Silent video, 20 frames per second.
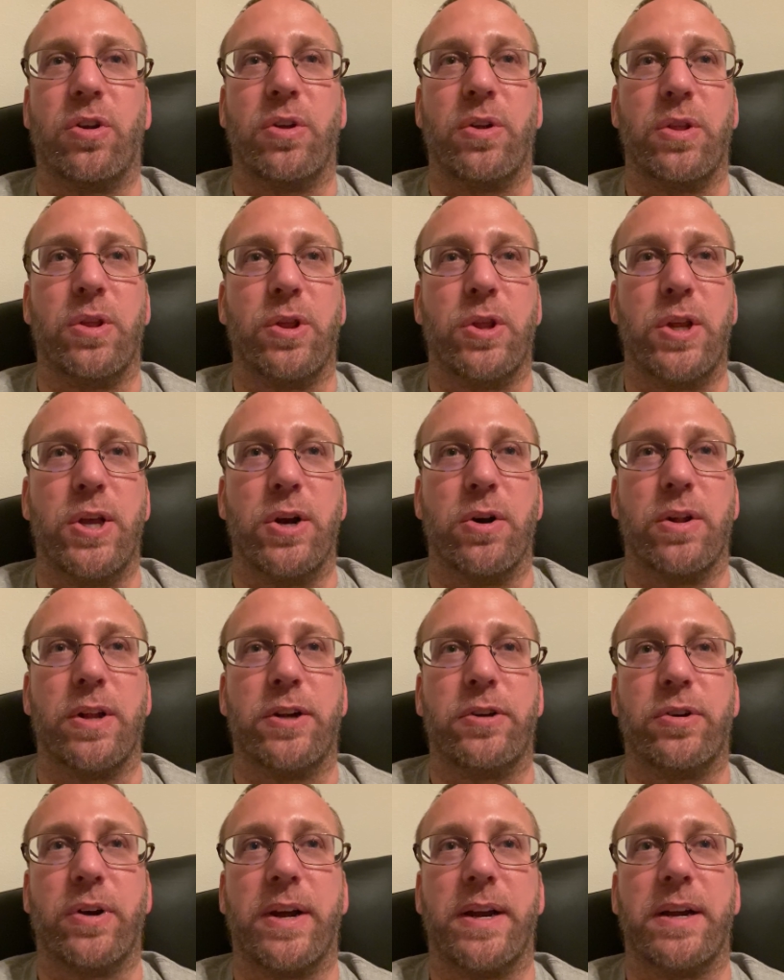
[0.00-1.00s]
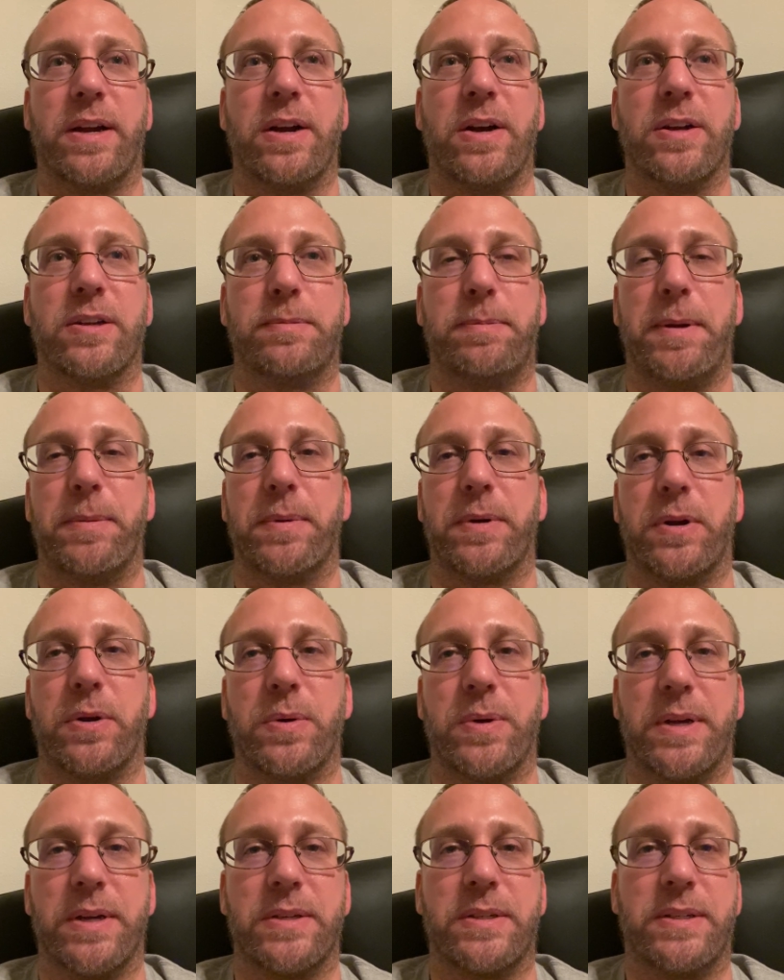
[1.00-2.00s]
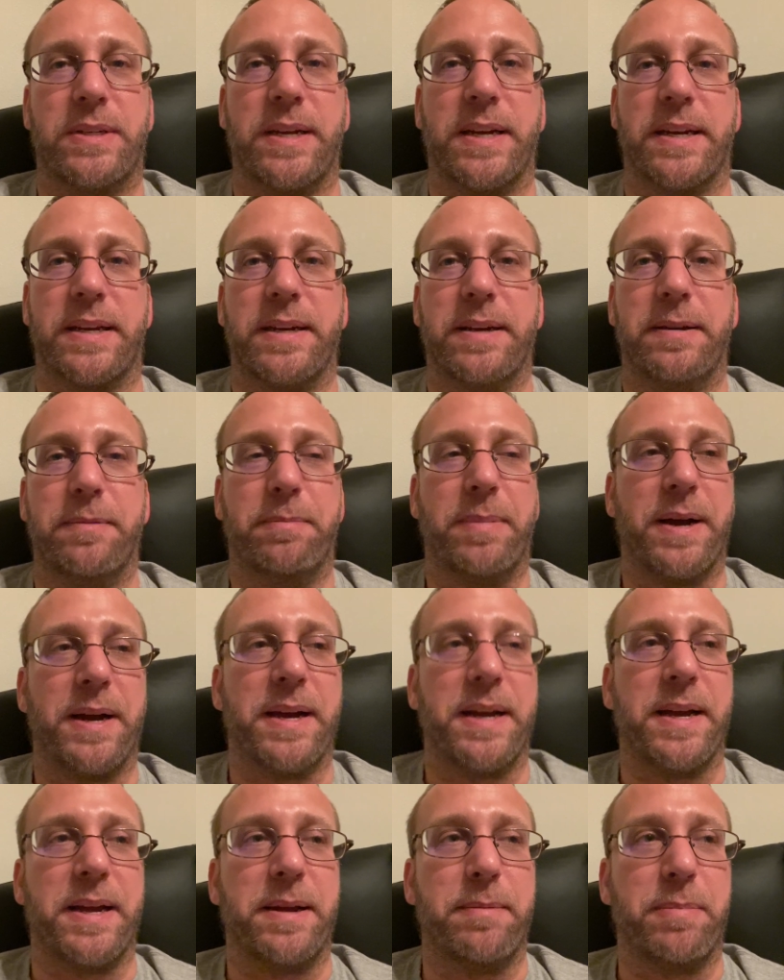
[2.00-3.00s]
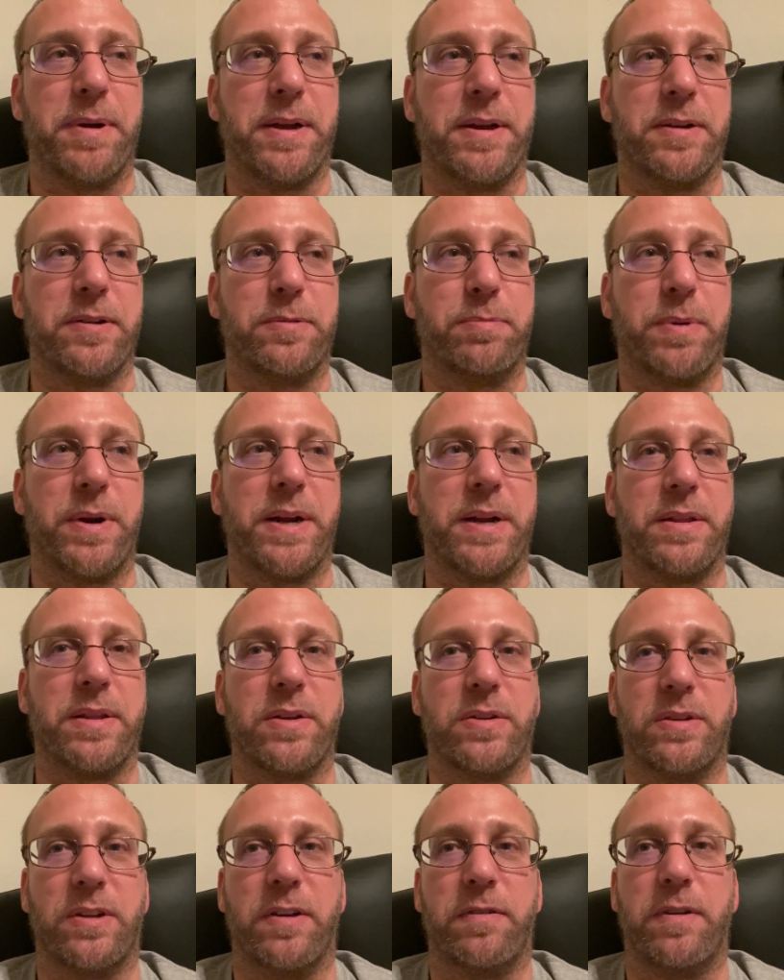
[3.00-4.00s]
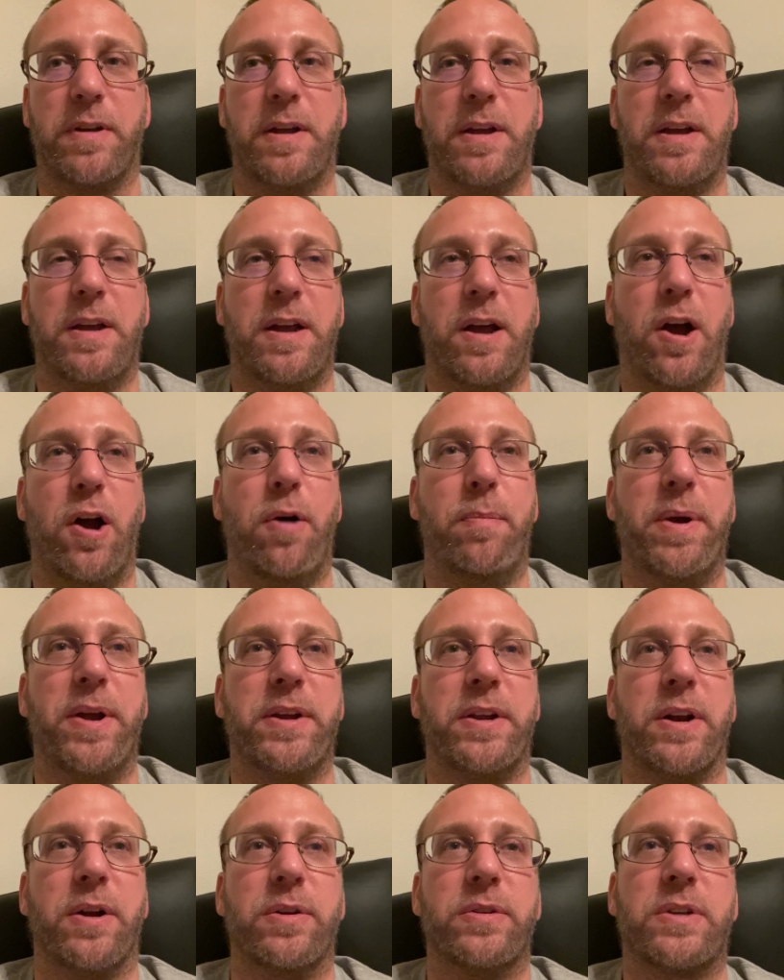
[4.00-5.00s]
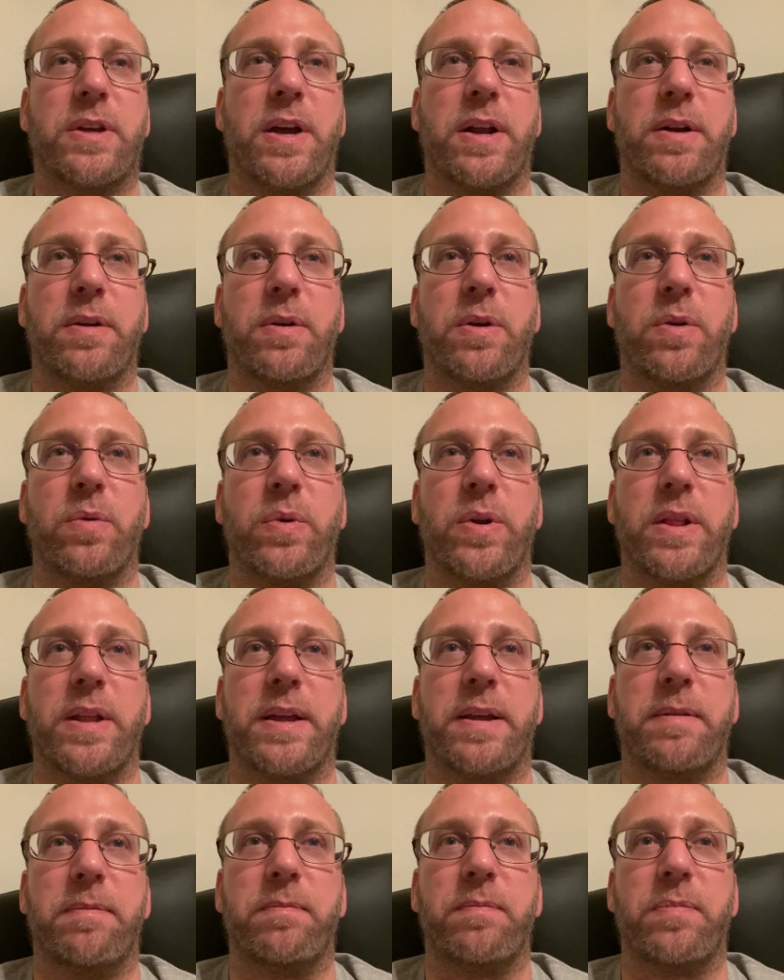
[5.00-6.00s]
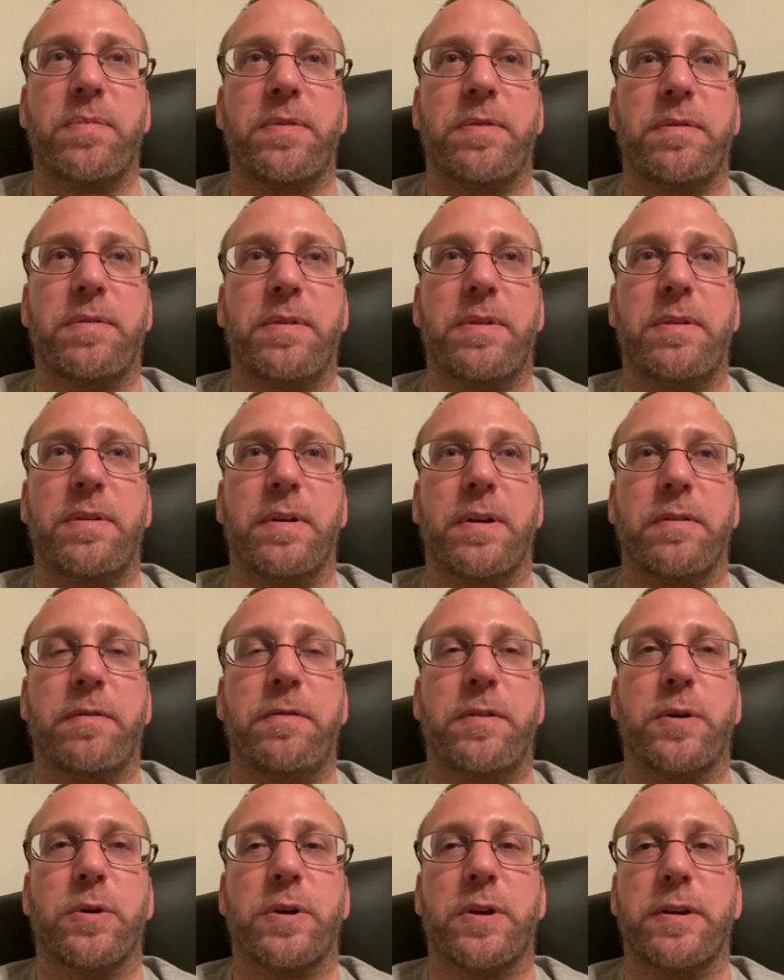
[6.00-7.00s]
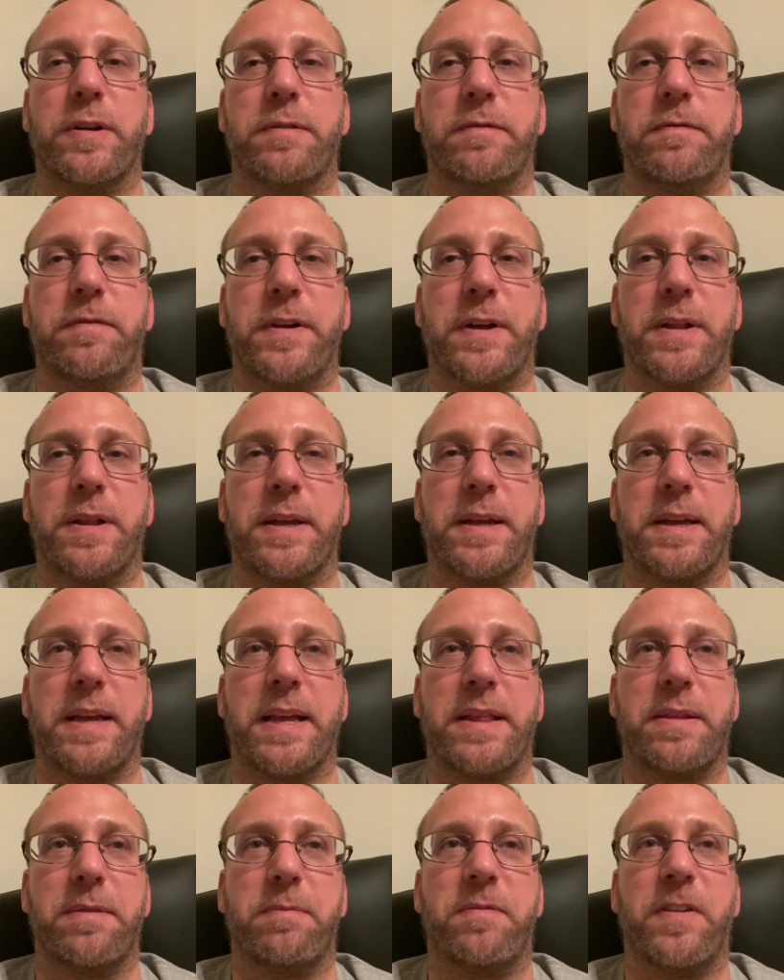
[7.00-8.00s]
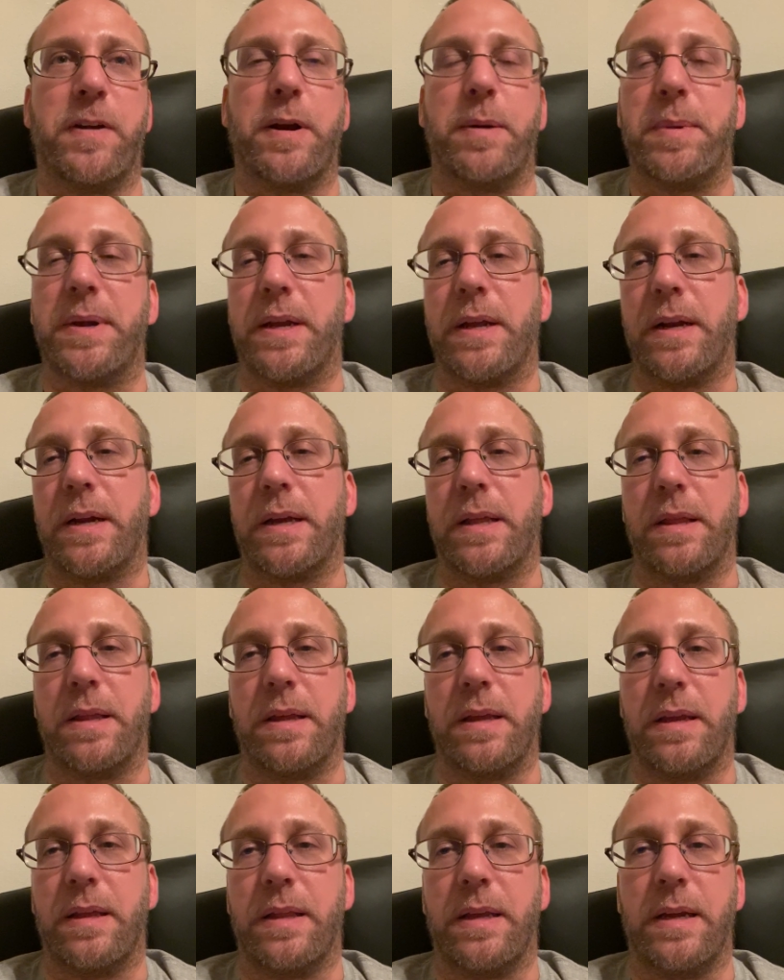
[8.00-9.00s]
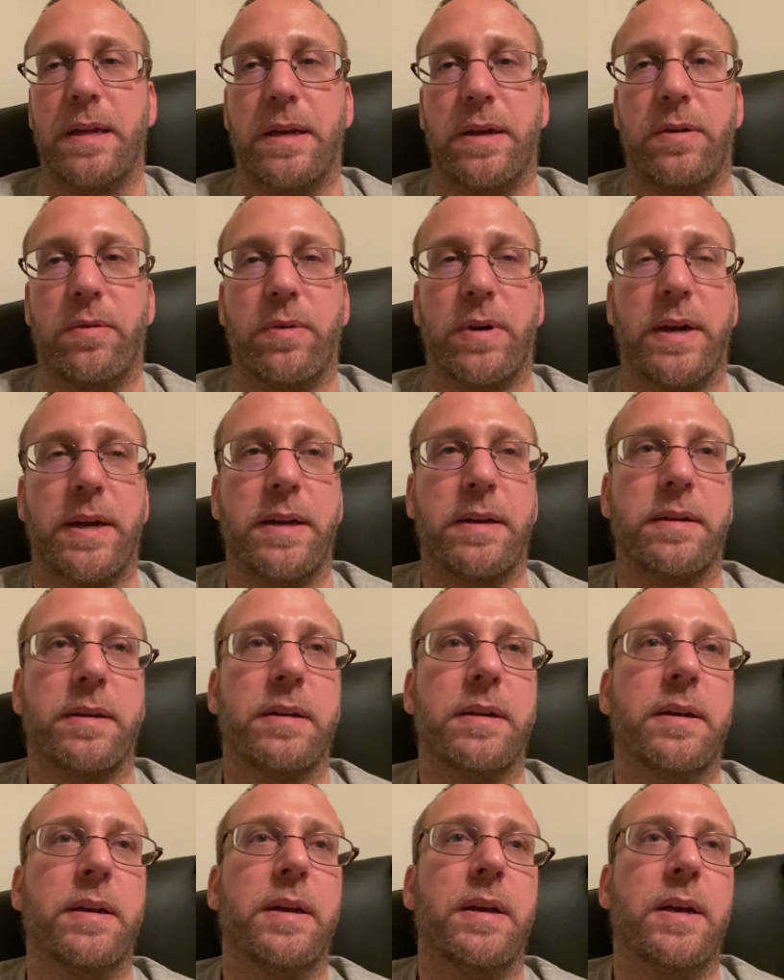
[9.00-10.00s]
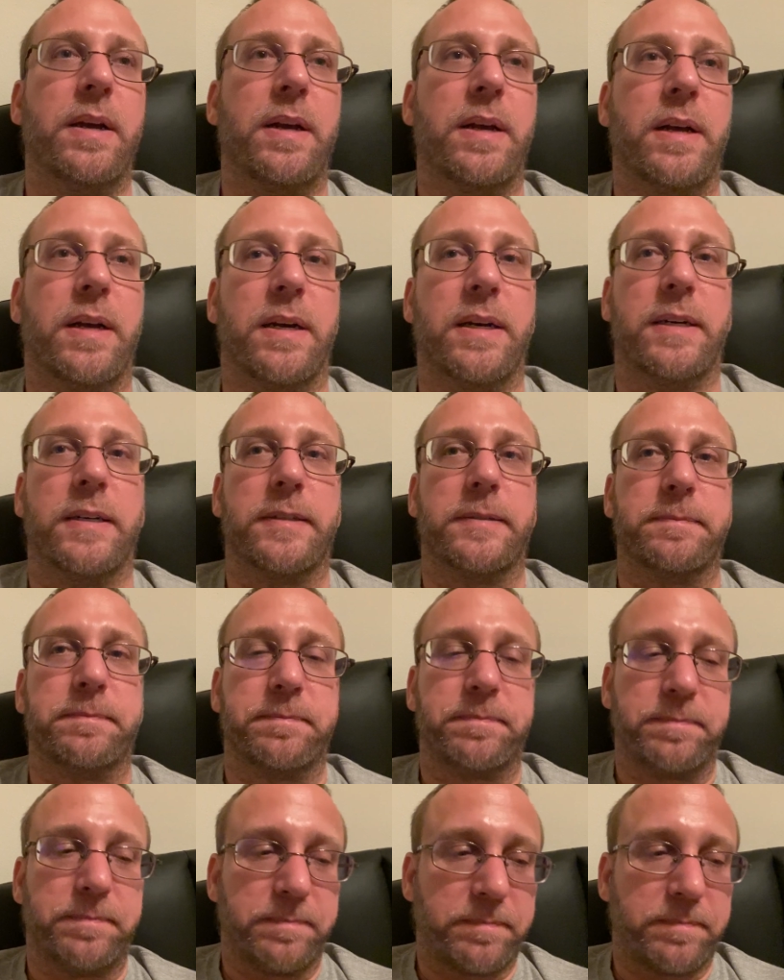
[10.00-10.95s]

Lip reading: literally try and cause people to go get sick by spreading this stuff. Oh, but it's got a really feel good feeling at the very beginning and the end, right? But